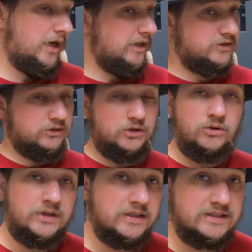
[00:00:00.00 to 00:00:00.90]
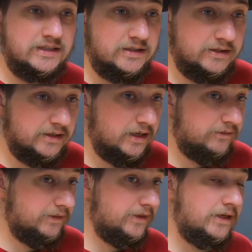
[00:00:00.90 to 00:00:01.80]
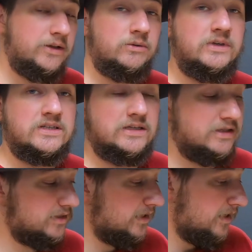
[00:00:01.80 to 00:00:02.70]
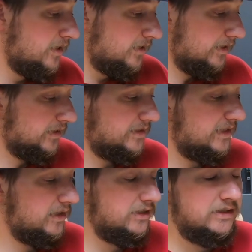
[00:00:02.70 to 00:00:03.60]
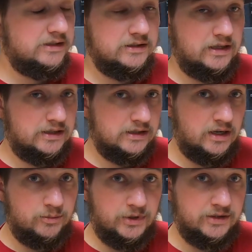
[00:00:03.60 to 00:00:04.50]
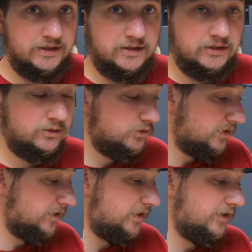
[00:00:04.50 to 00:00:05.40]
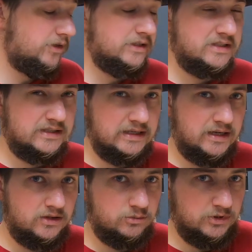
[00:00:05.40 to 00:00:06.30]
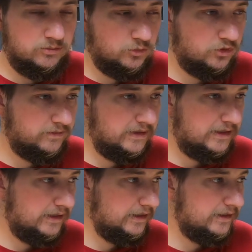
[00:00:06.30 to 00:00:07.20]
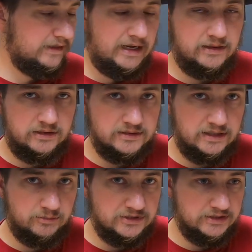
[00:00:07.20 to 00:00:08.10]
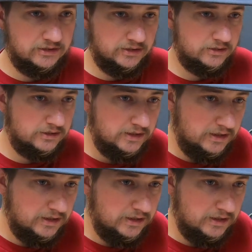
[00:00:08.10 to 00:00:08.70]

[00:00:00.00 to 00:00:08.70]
So you don't need to stick it in the oven. The other reason is the Casali compound that they use in here, it's got a little bit more of like a nylon type material,